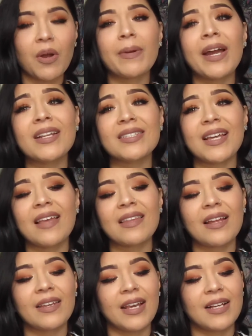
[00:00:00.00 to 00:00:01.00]
I'm kind of sad
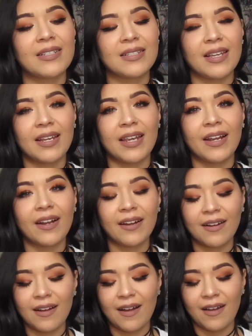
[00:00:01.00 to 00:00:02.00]
that NYX is in
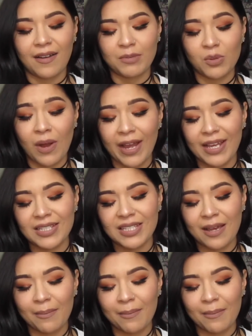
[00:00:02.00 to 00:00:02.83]
here twice,